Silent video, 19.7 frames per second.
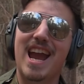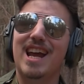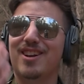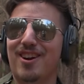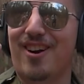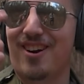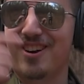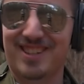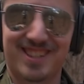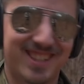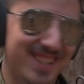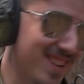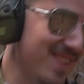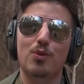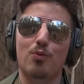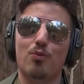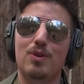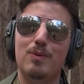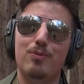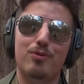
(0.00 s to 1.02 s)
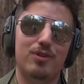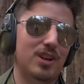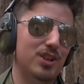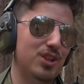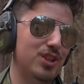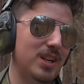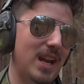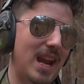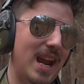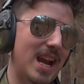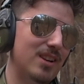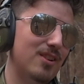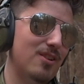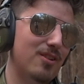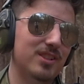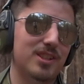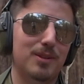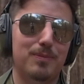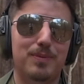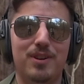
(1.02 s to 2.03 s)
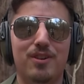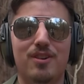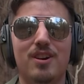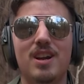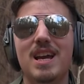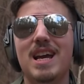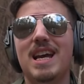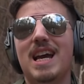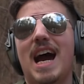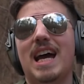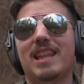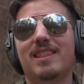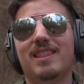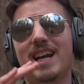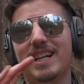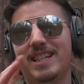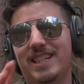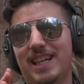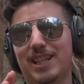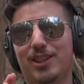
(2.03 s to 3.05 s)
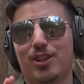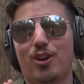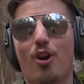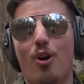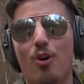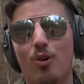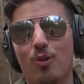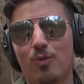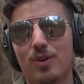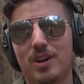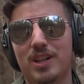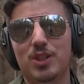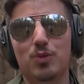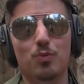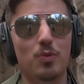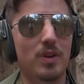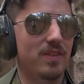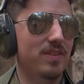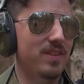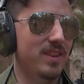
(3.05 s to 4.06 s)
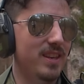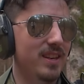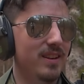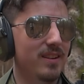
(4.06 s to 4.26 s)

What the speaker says: Handguards. Just reproduction handguards up here. I'd like to get the Colt ones with